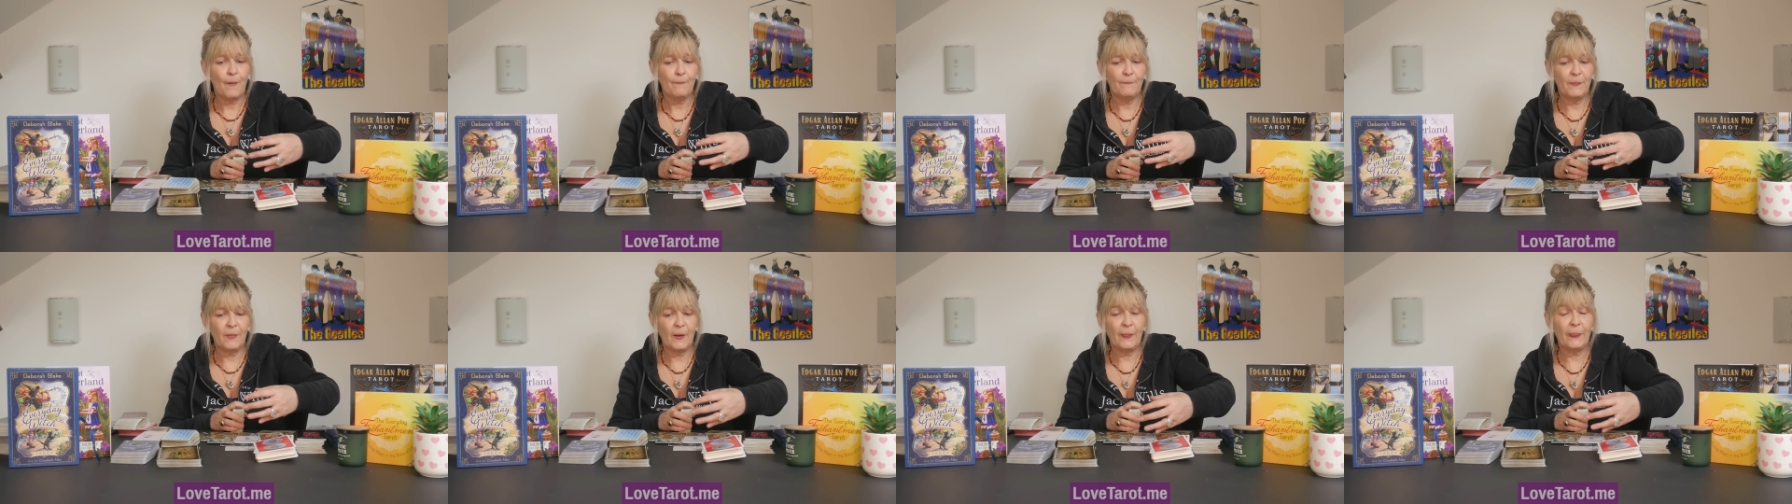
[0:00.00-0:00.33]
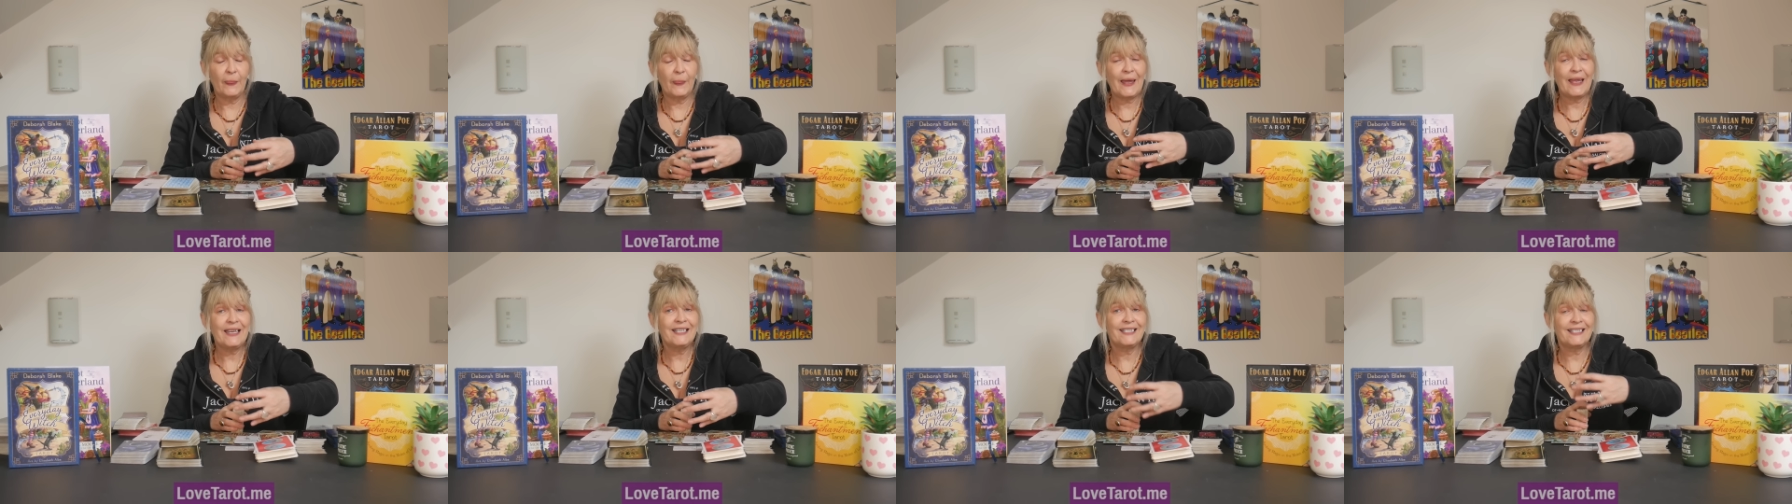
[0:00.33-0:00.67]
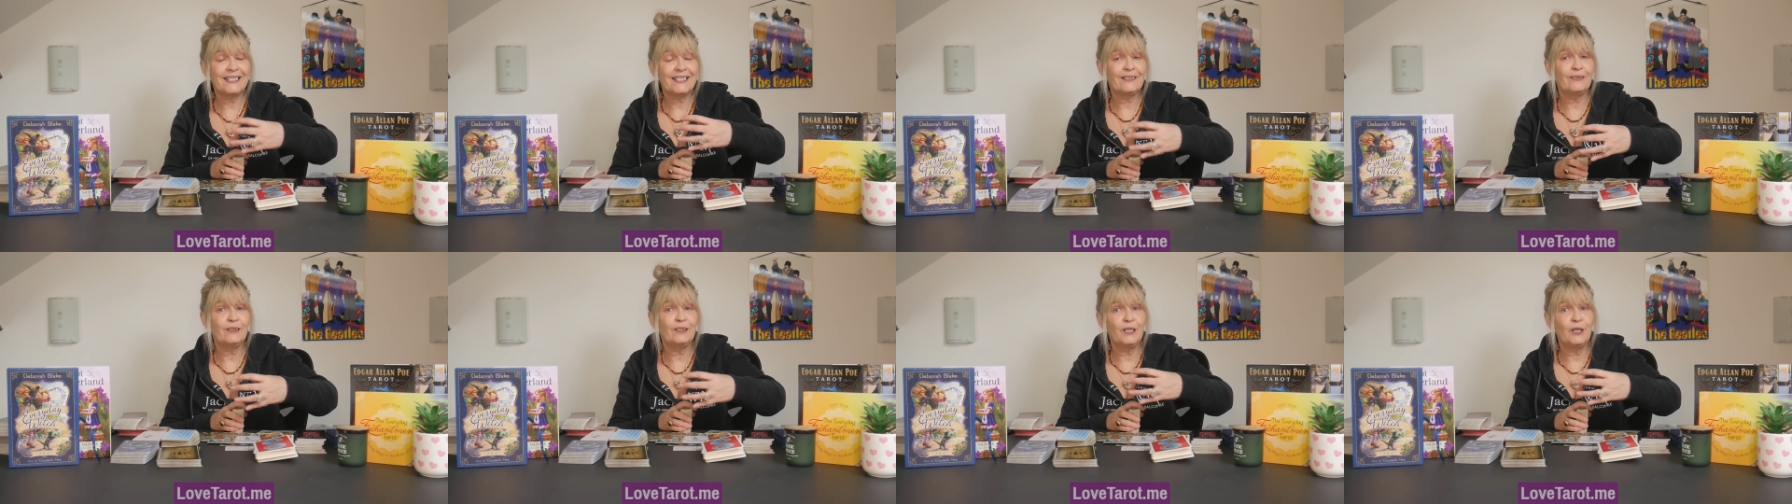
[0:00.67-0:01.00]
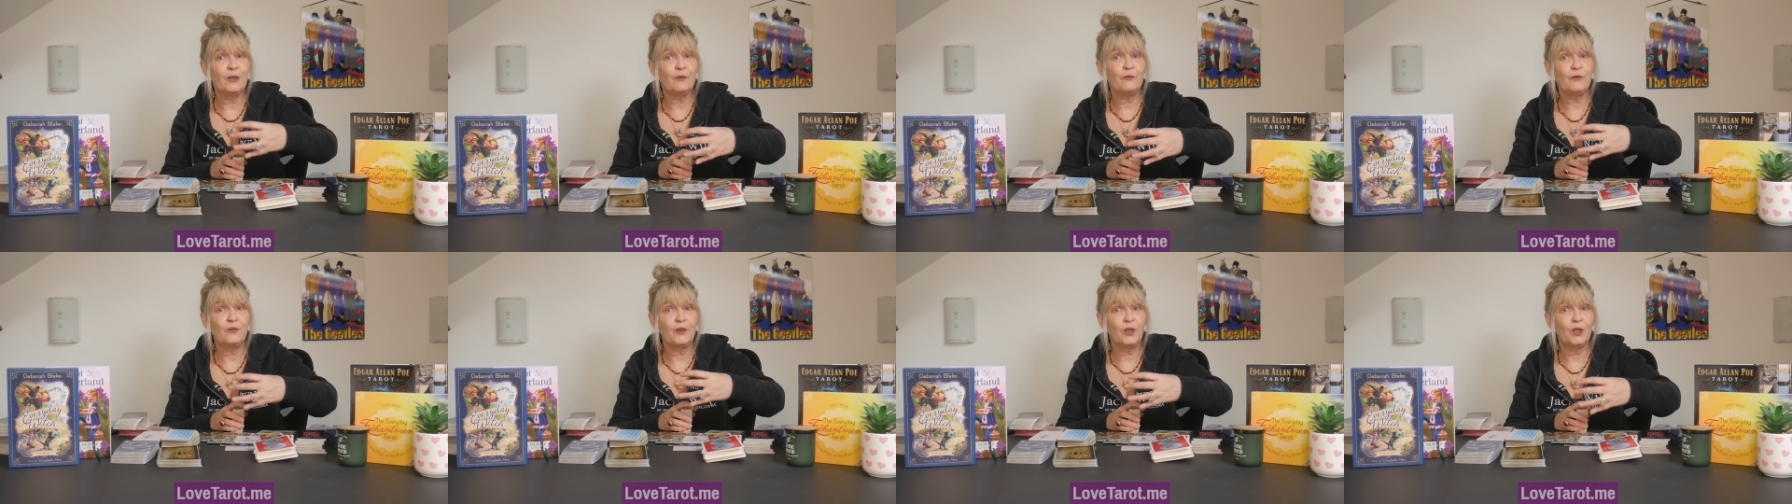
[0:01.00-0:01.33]
But they still
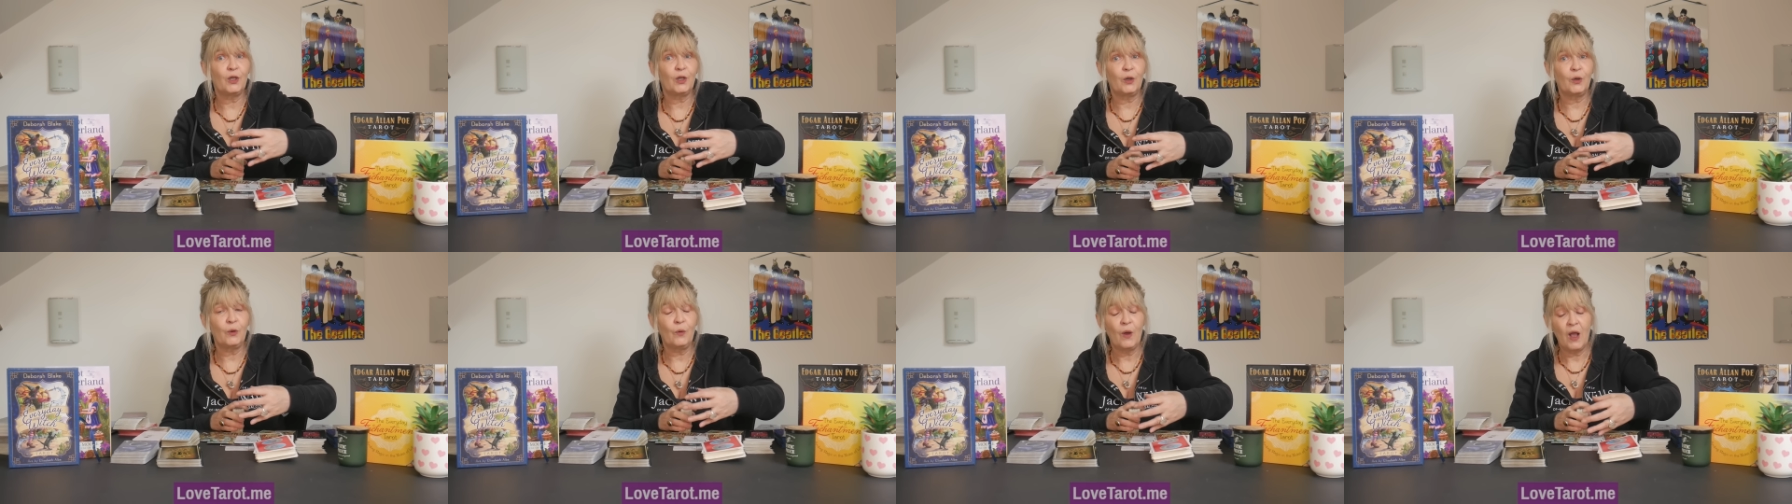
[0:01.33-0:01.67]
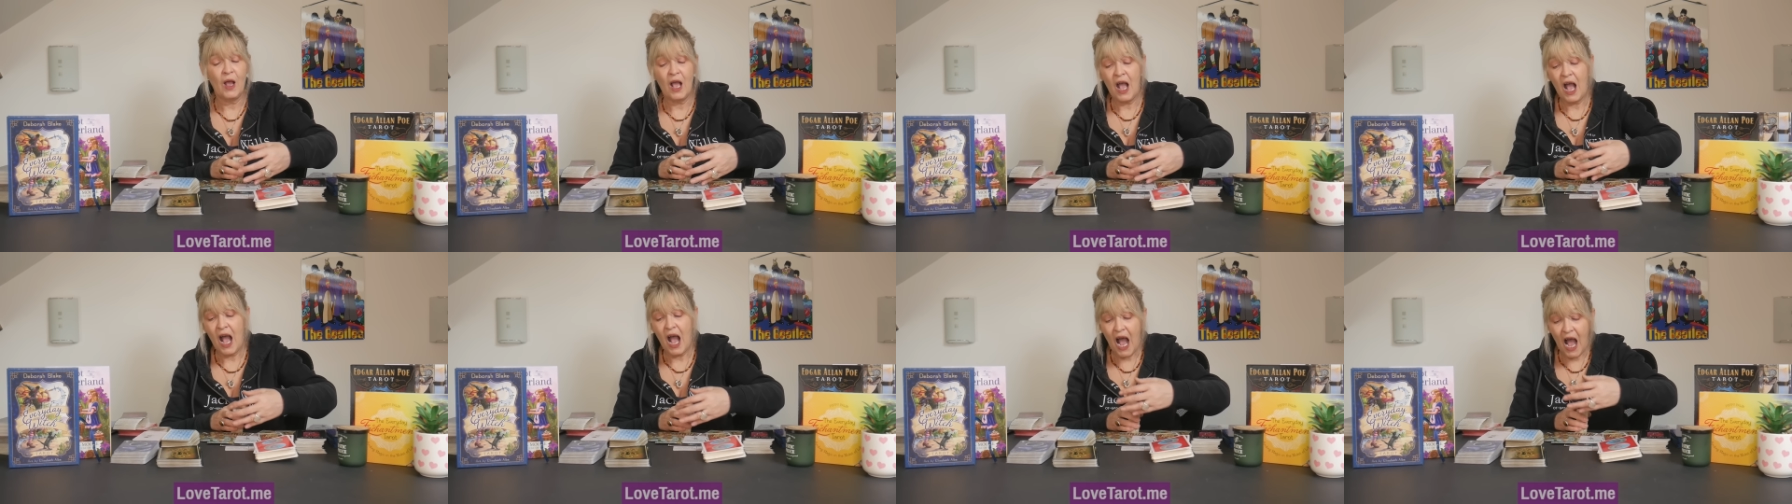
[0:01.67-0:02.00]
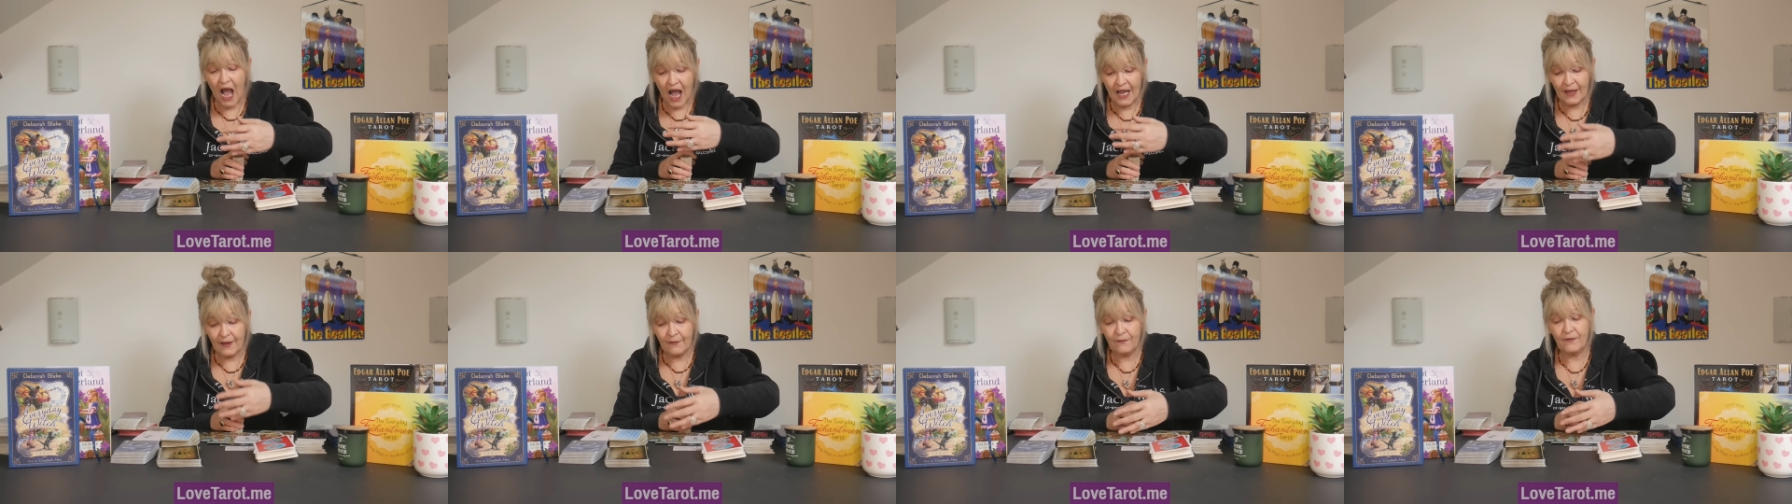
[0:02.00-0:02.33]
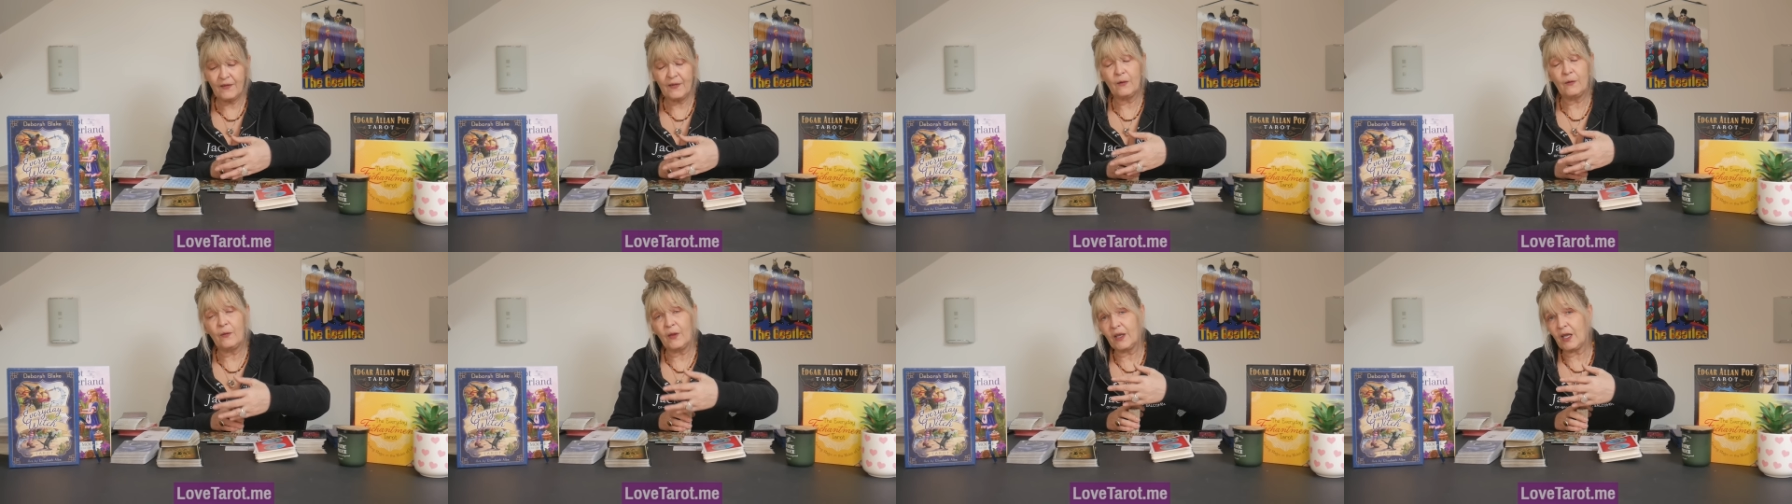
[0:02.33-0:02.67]
love you. I
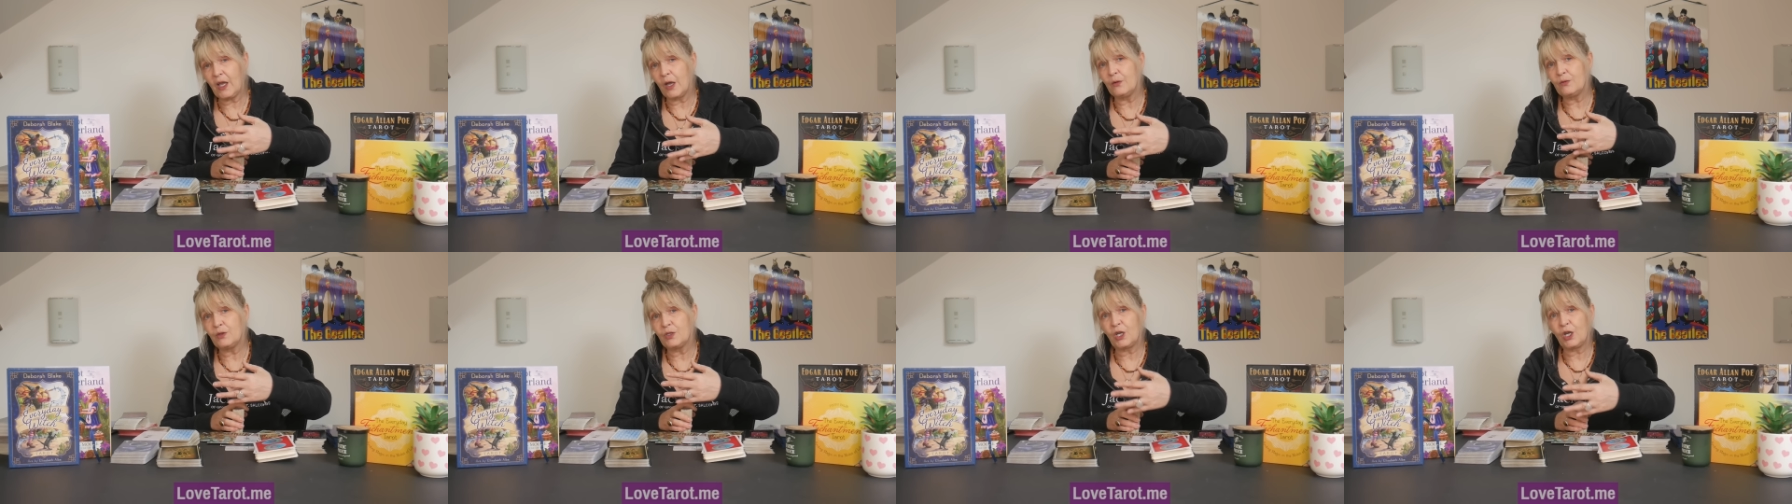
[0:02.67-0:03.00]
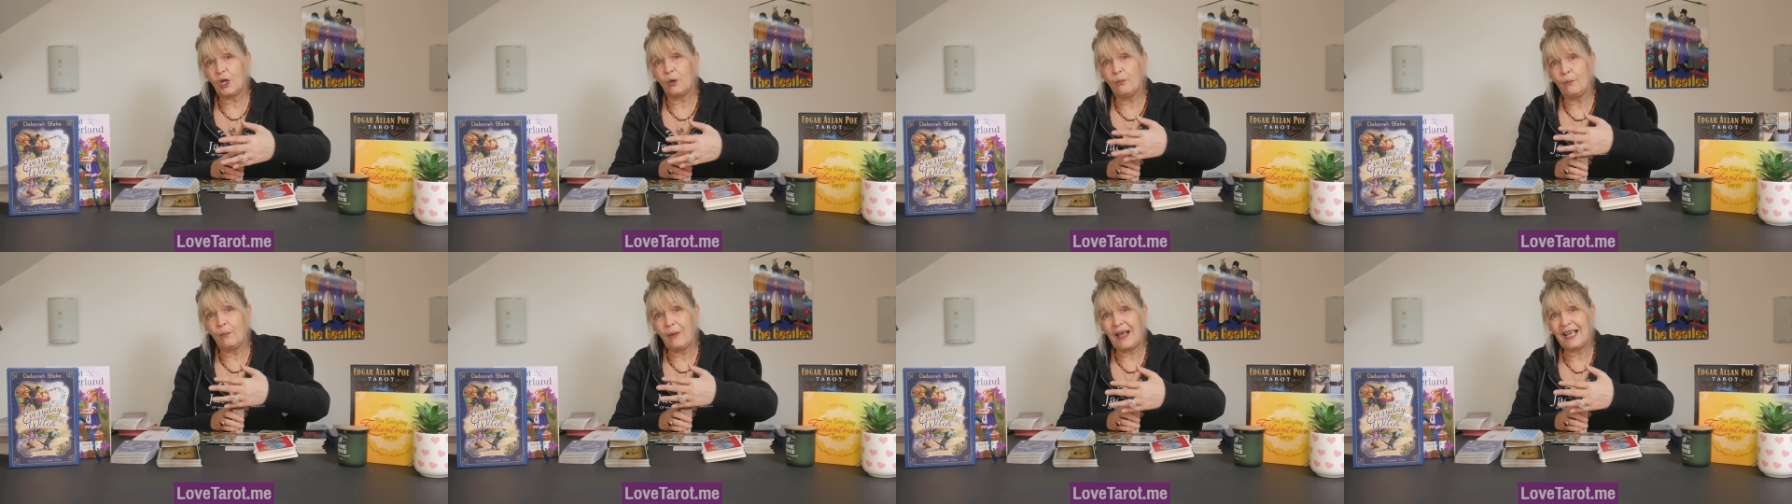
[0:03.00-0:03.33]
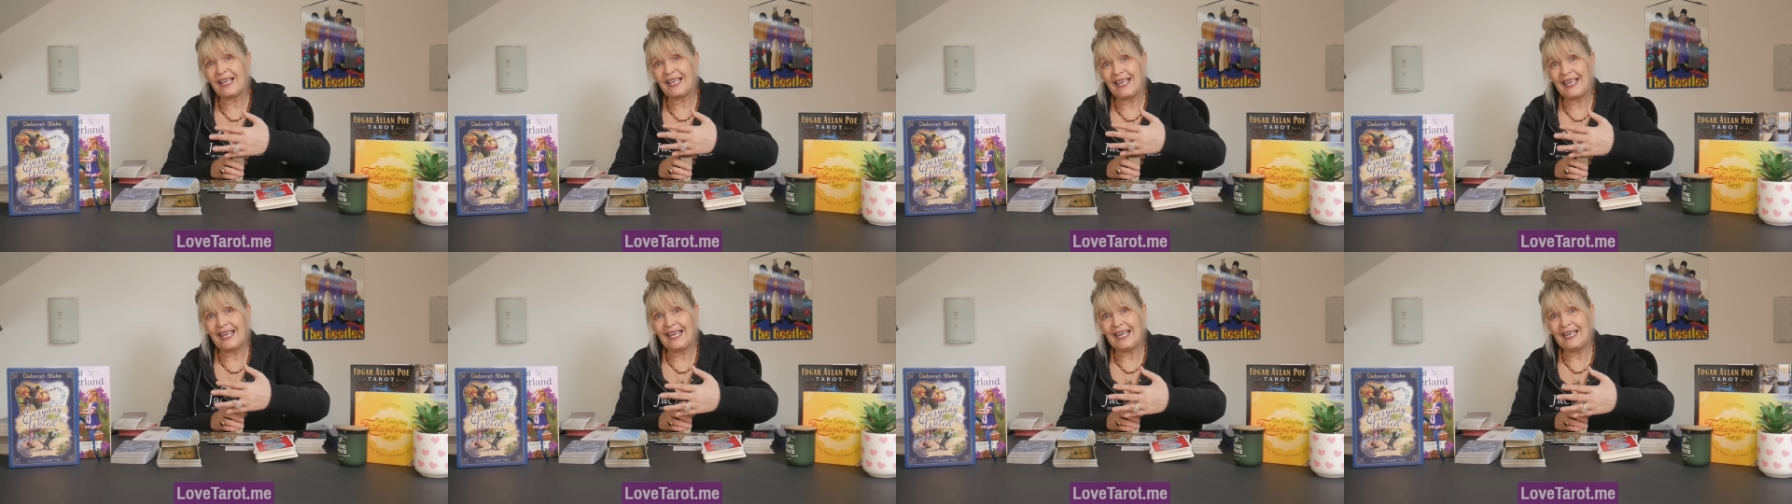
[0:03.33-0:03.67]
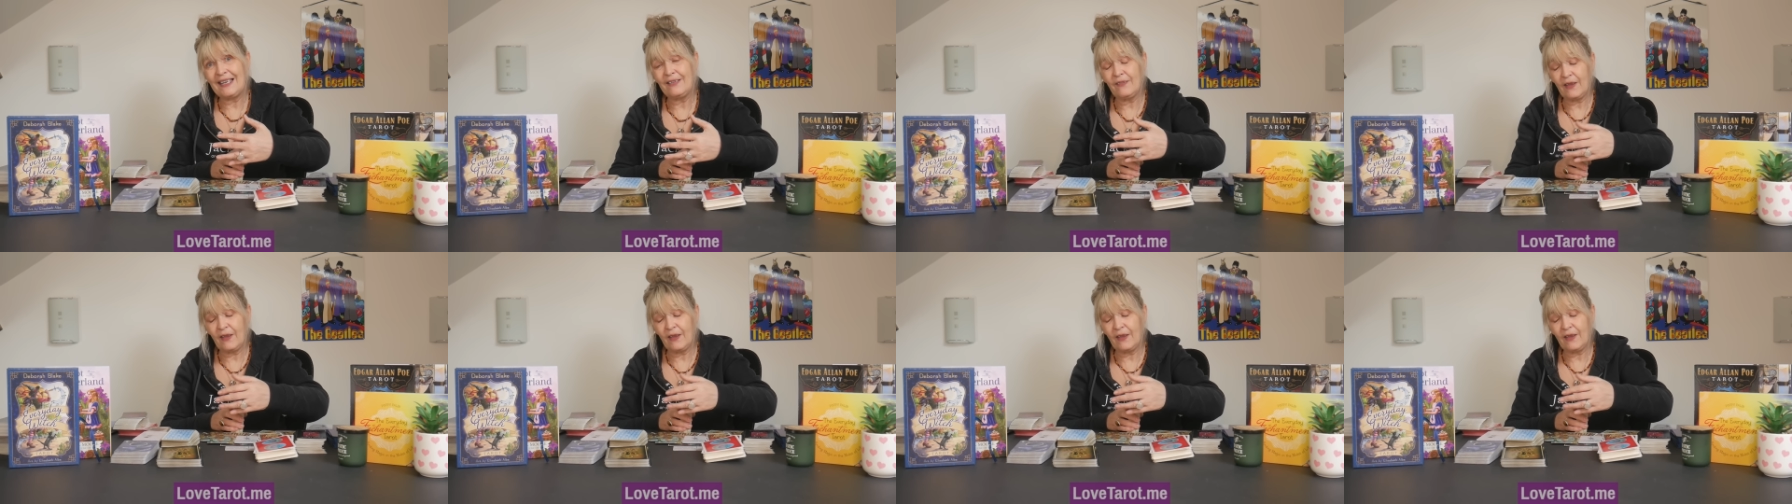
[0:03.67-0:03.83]
feel they're going to come back in.